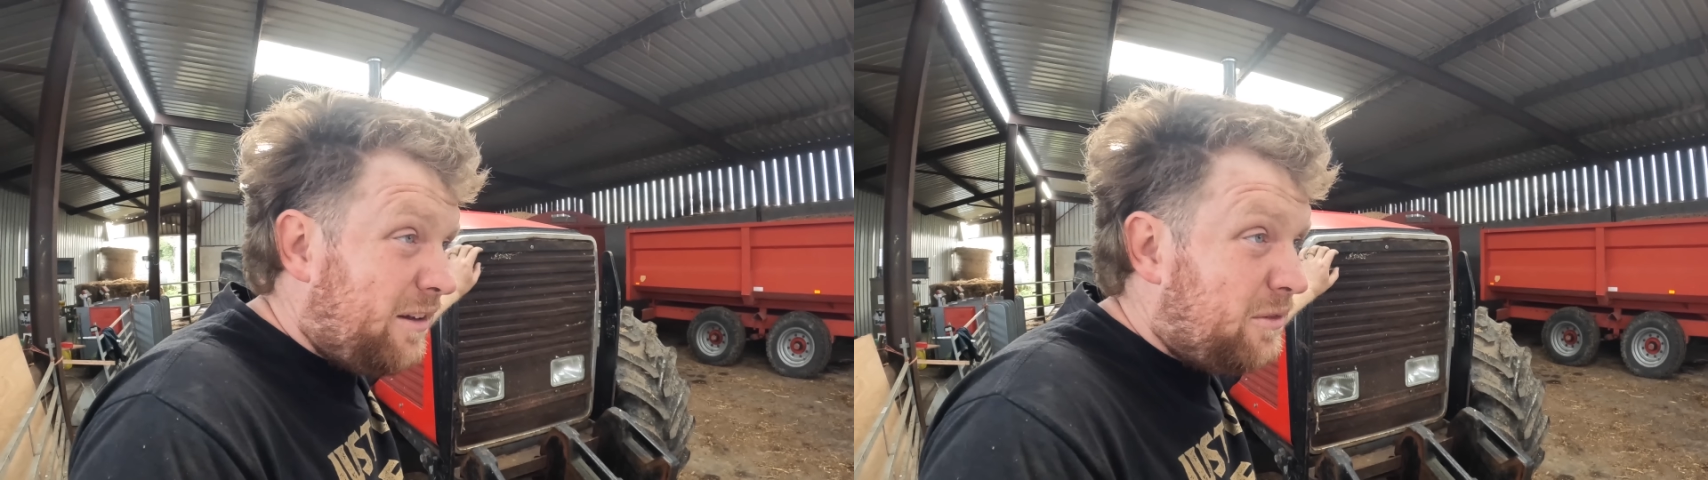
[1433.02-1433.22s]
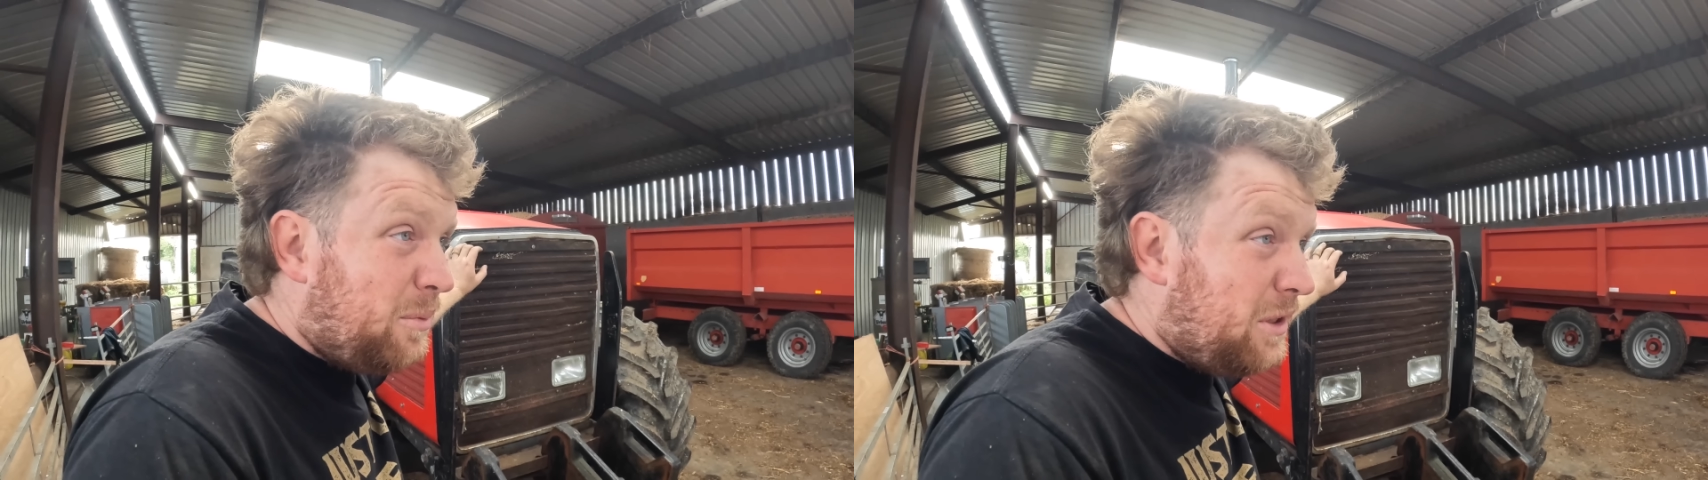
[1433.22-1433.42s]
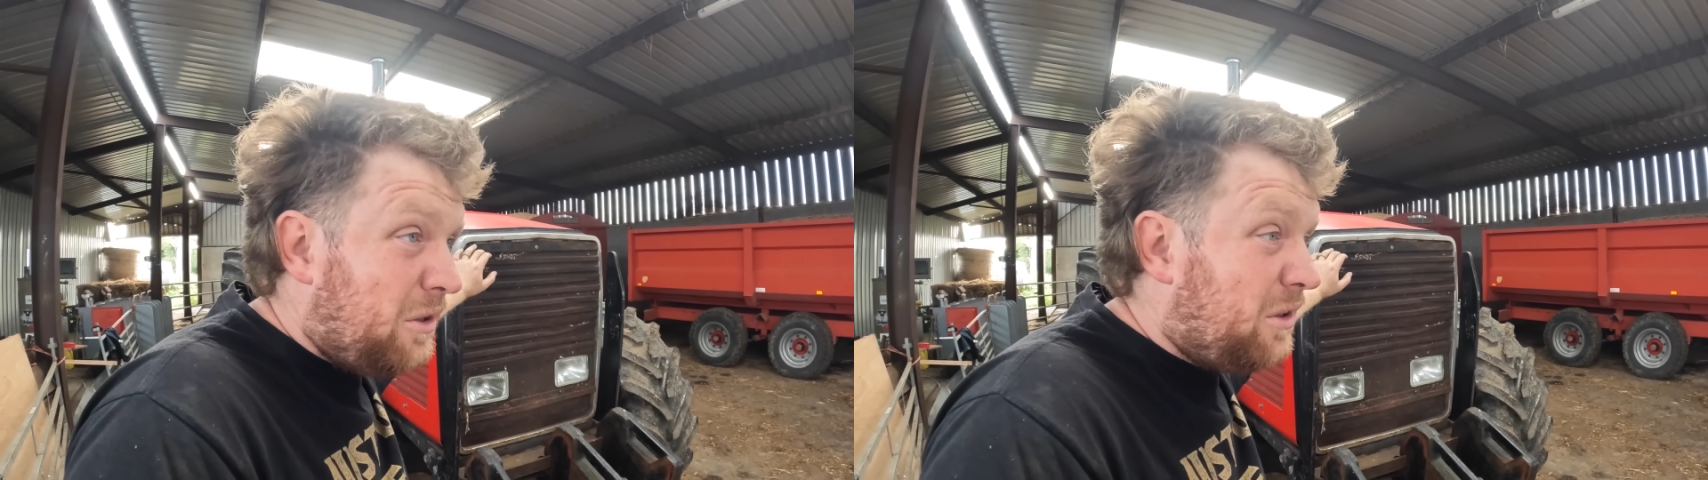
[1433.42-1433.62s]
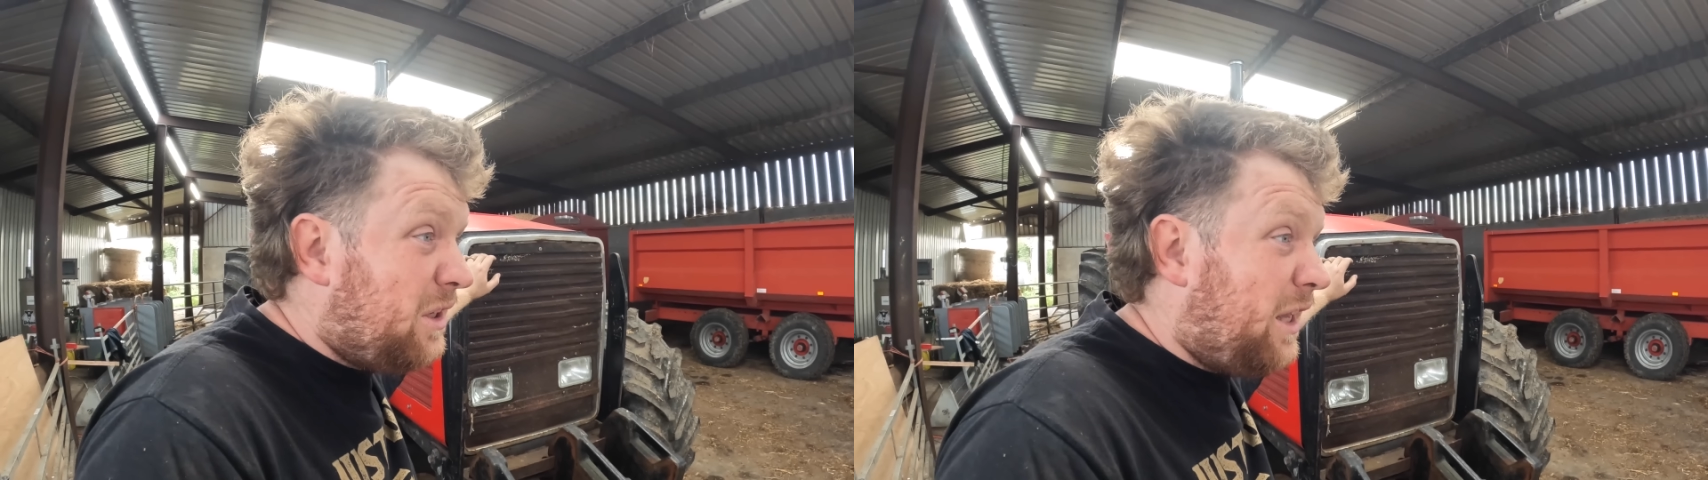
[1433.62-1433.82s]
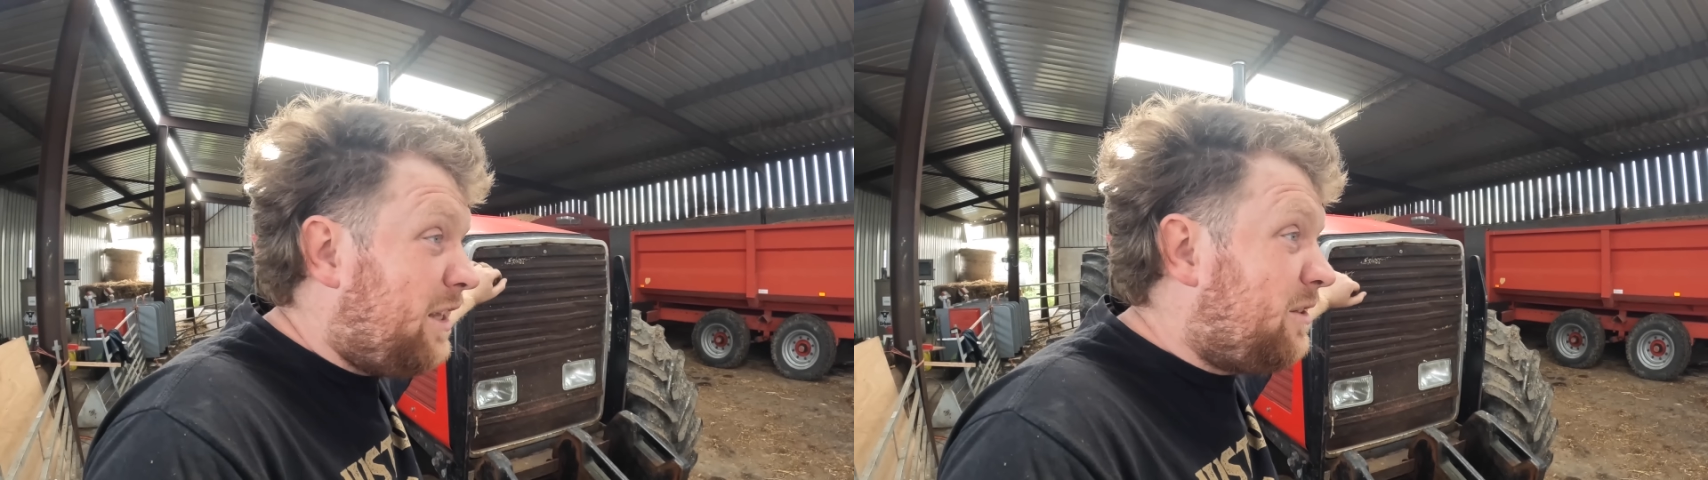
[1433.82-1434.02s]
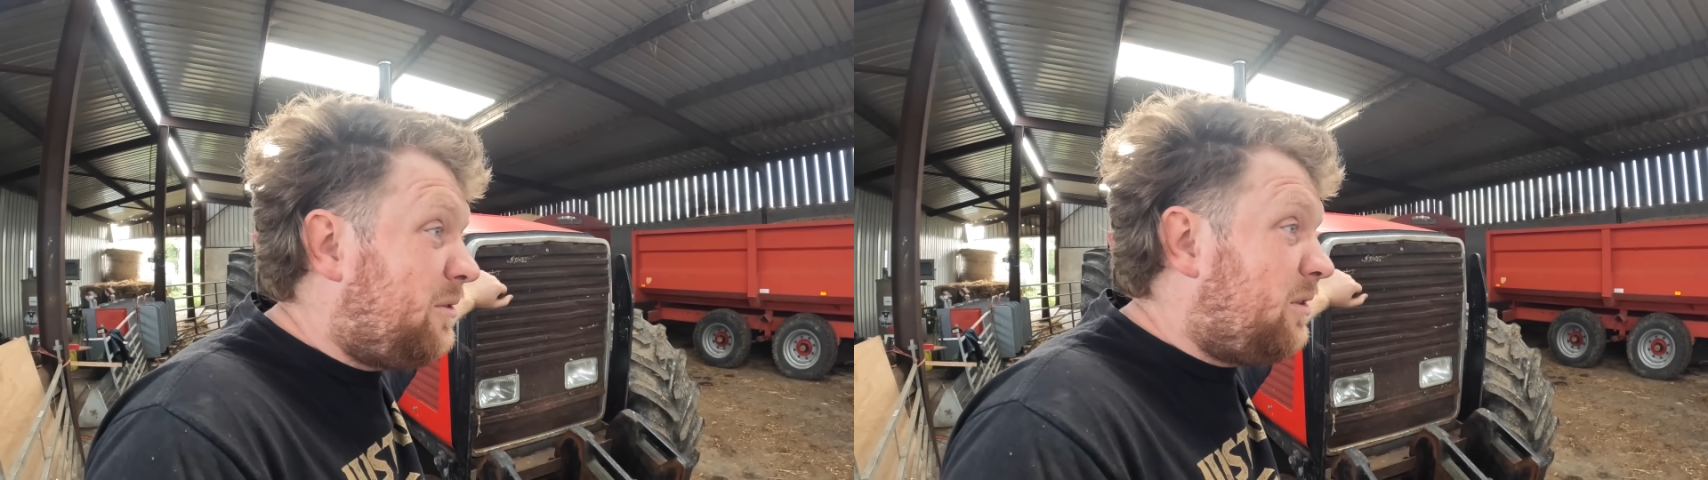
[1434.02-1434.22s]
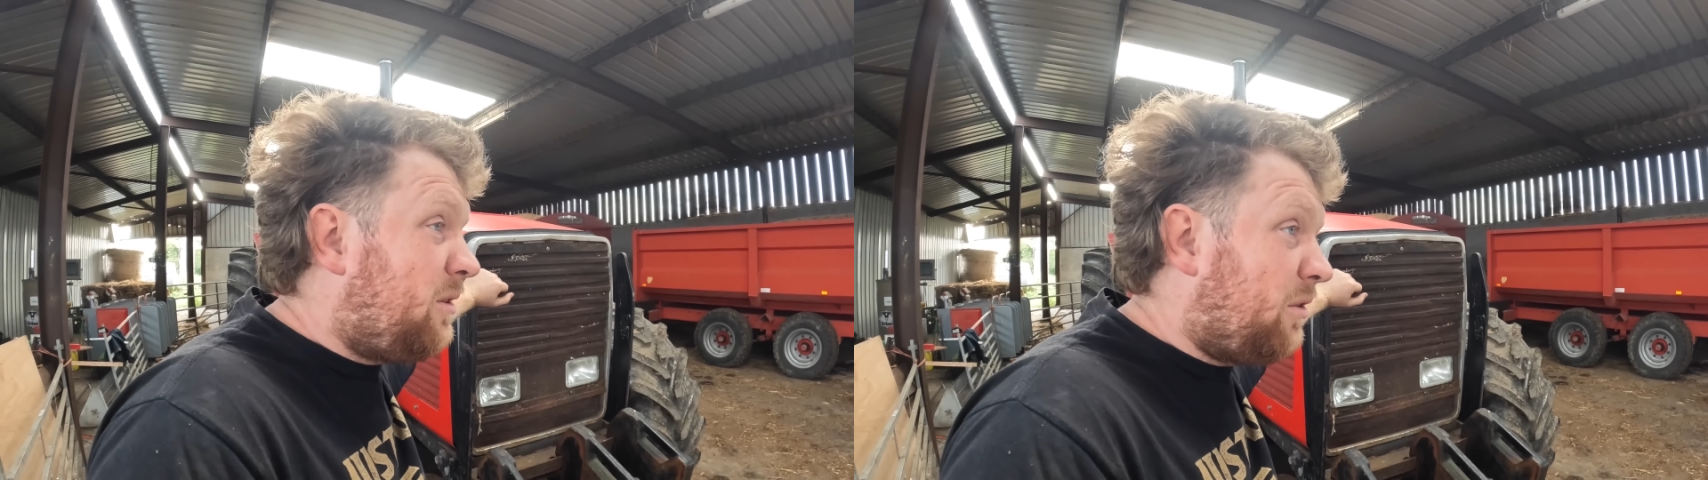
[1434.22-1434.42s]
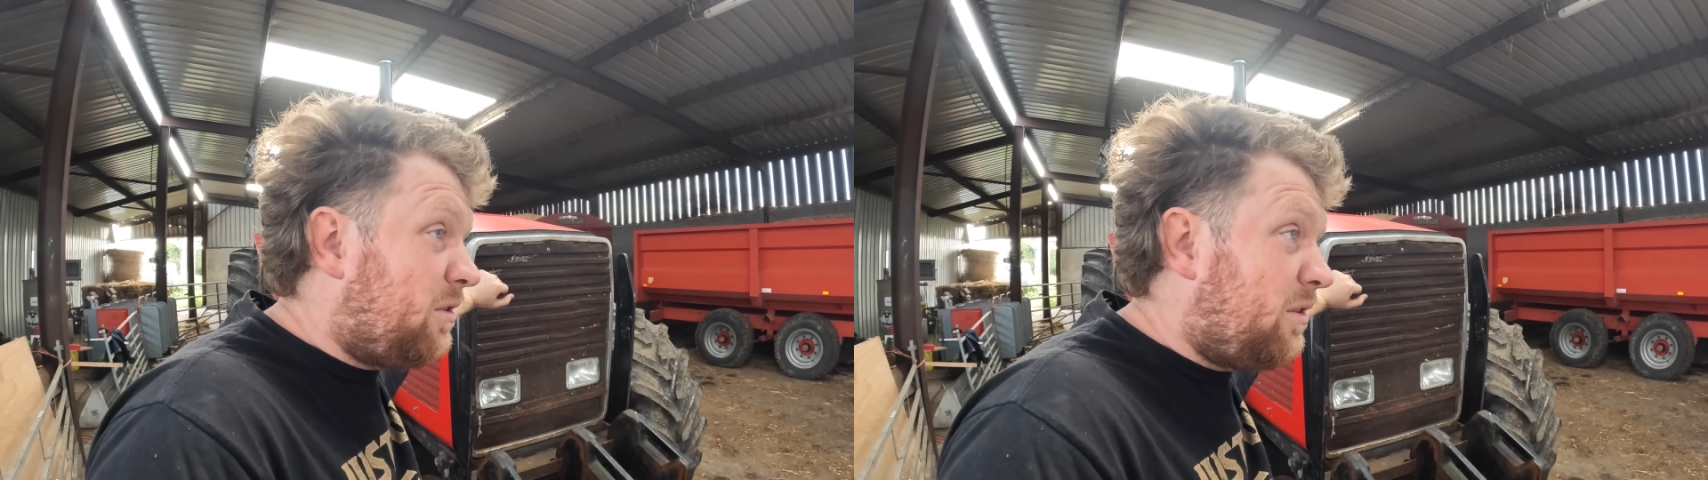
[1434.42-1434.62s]
left to be done is
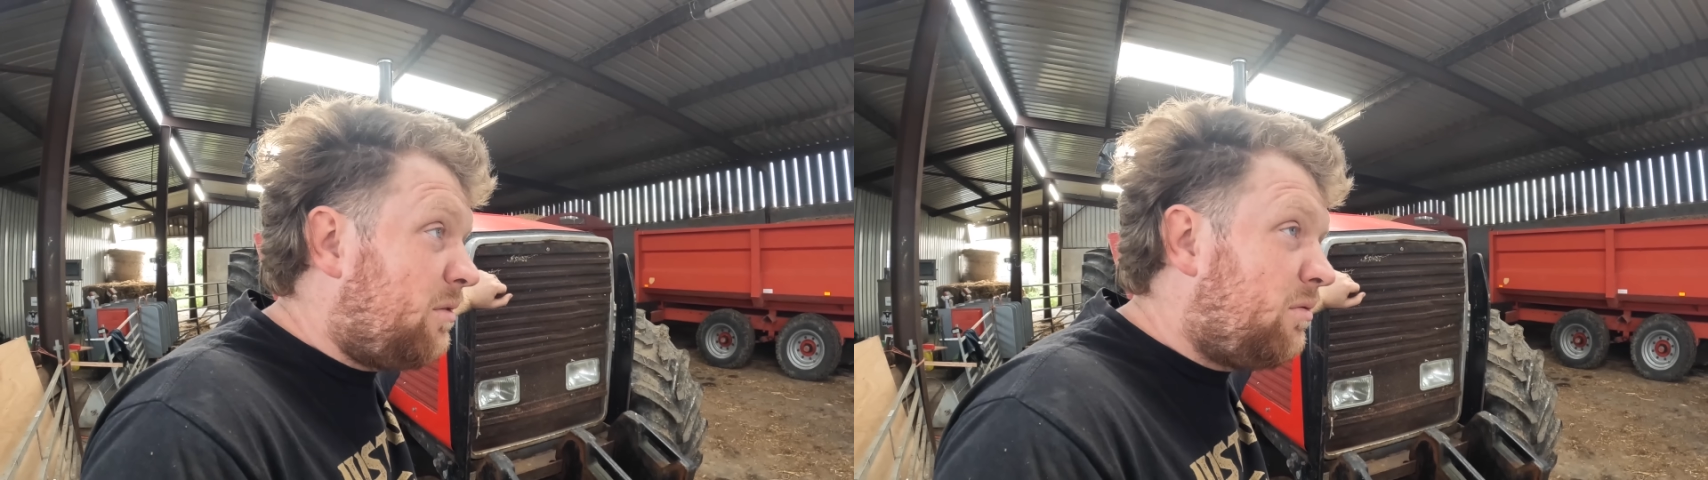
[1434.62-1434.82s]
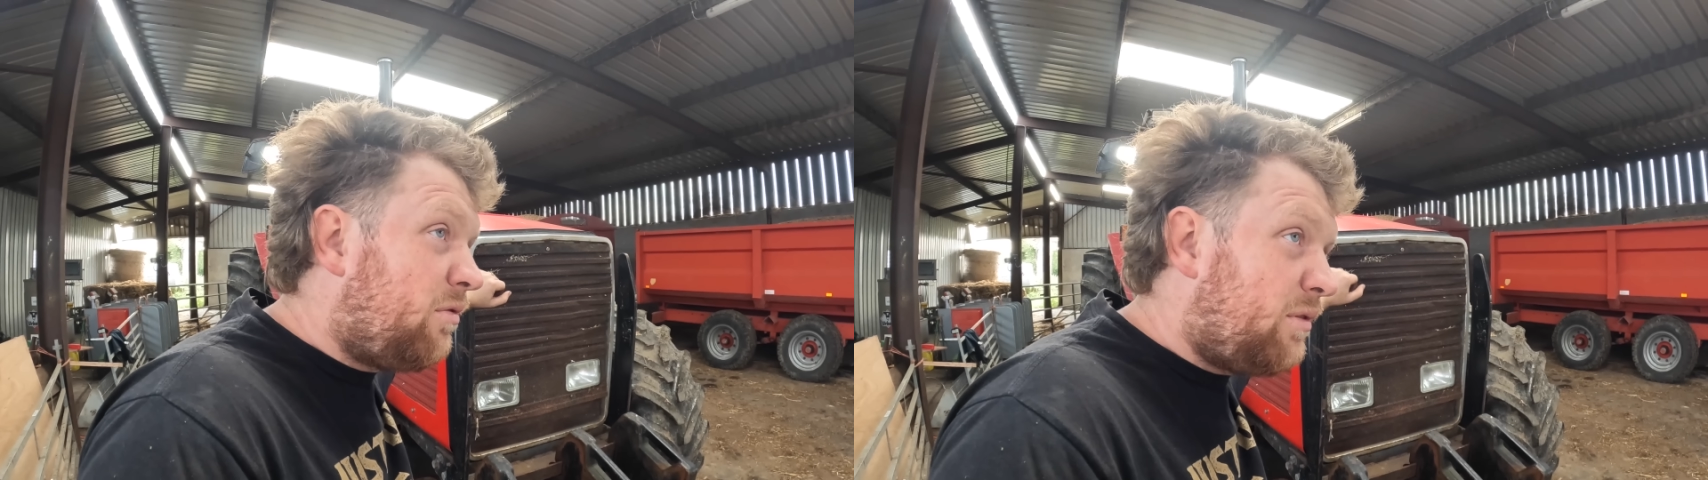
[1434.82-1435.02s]
there's